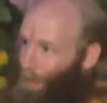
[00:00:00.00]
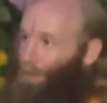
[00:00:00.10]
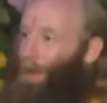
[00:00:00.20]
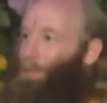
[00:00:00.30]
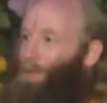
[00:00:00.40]
the
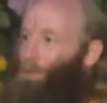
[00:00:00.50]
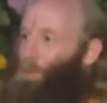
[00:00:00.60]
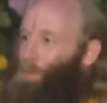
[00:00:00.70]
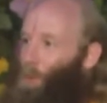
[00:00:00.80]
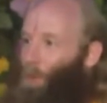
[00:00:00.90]
time he
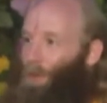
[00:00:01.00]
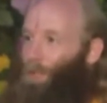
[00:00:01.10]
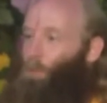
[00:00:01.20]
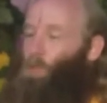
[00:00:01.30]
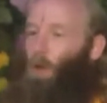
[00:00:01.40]
was born.
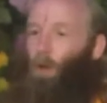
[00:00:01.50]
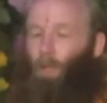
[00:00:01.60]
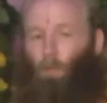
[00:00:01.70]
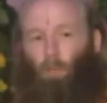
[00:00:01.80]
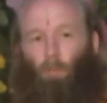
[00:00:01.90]
He was
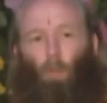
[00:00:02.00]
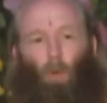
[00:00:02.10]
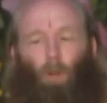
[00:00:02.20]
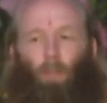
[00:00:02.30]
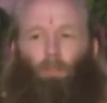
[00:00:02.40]
a
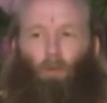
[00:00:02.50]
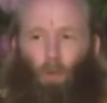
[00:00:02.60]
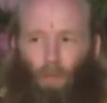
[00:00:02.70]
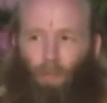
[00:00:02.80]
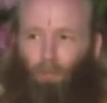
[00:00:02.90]
born
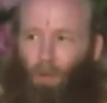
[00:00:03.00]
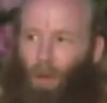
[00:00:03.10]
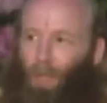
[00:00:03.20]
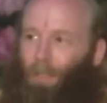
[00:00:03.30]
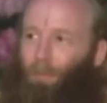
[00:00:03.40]
devotee of
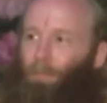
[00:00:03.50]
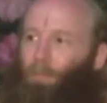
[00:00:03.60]
God,